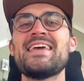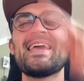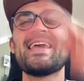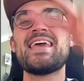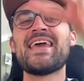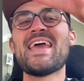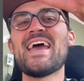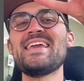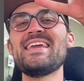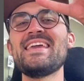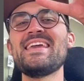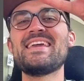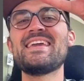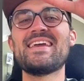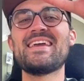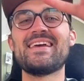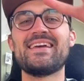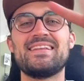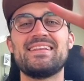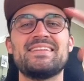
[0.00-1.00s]
Hey
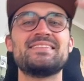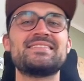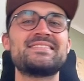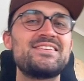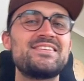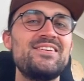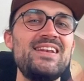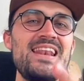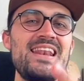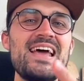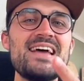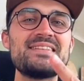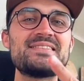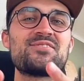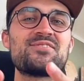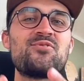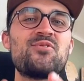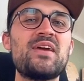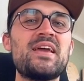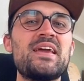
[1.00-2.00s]
again. So let's
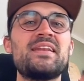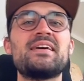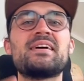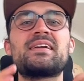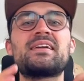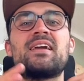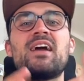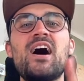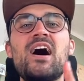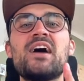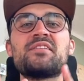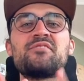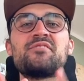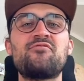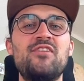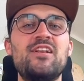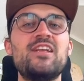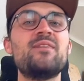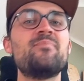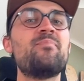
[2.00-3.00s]
create a card
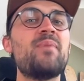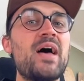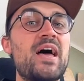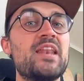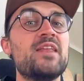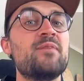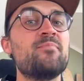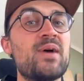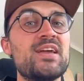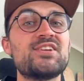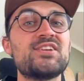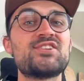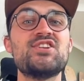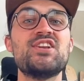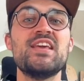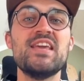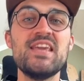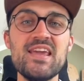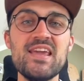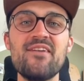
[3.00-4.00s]
flip
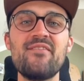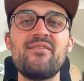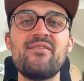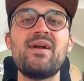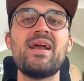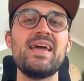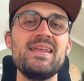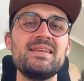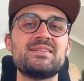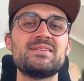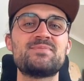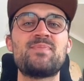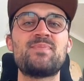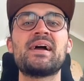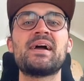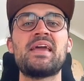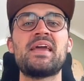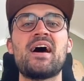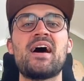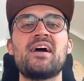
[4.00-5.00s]
animation here in the Spark AR